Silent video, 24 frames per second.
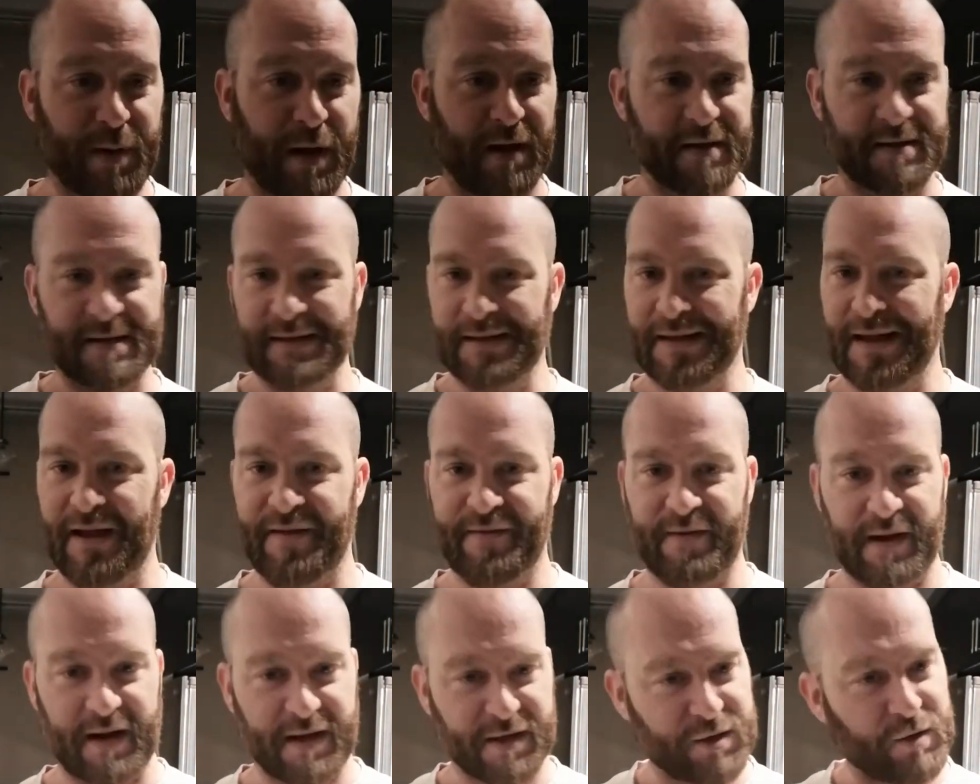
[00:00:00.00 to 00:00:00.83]
pods. Love
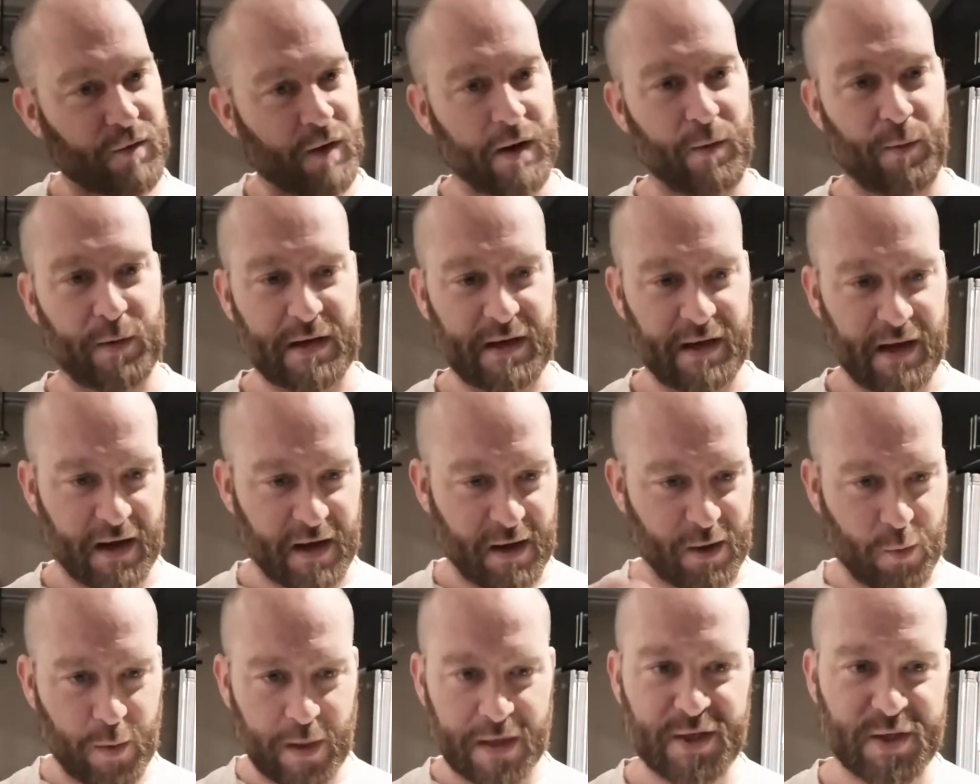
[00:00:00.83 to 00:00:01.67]
it. It's great when you need
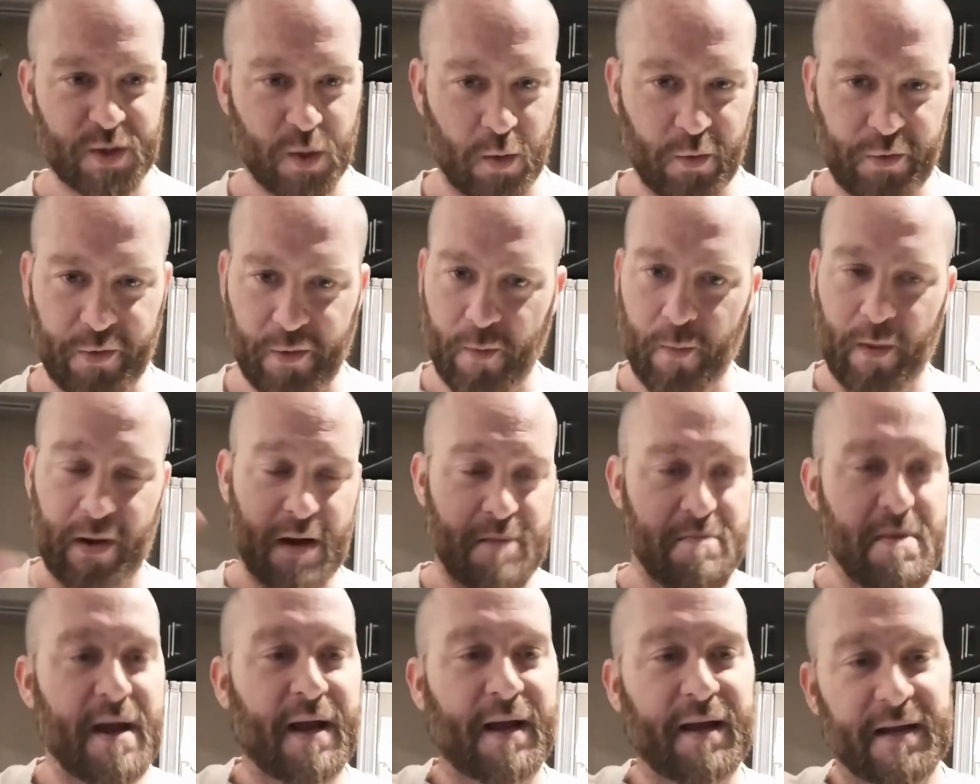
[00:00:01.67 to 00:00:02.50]
a quick jolt or when
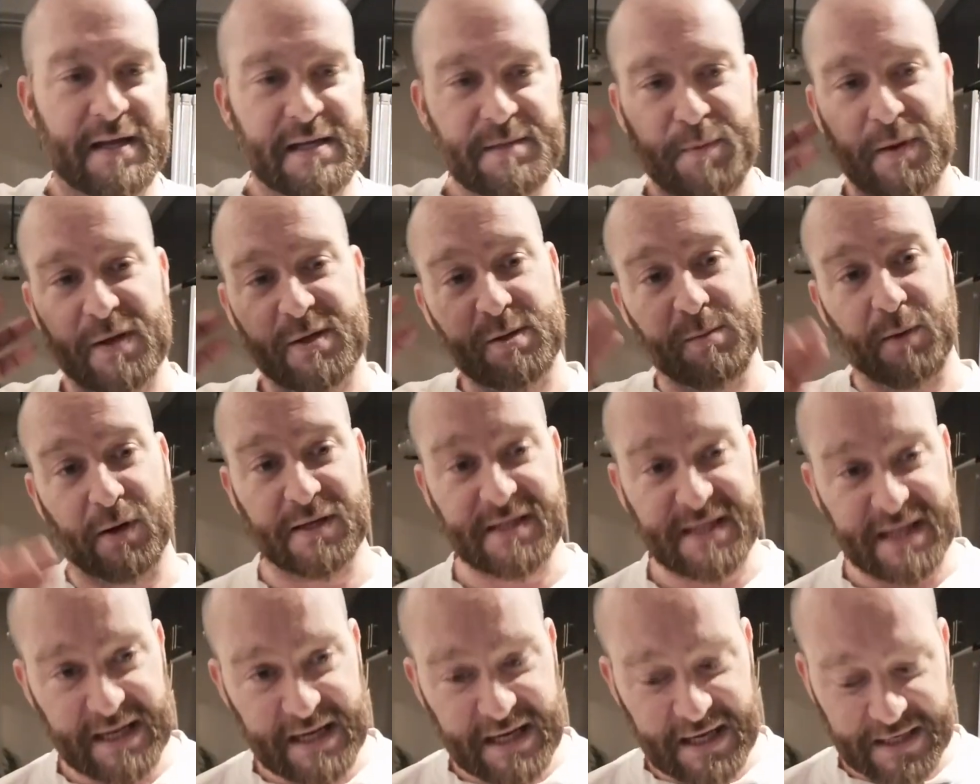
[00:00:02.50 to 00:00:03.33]
I'm making espresso
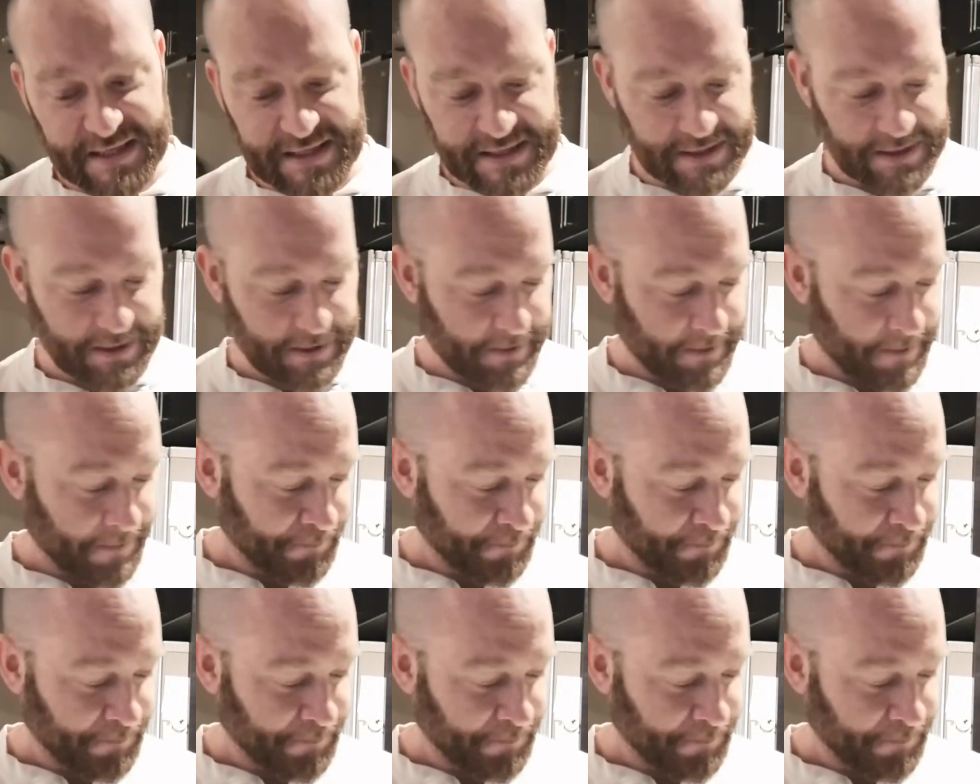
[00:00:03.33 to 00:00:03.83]
martinis.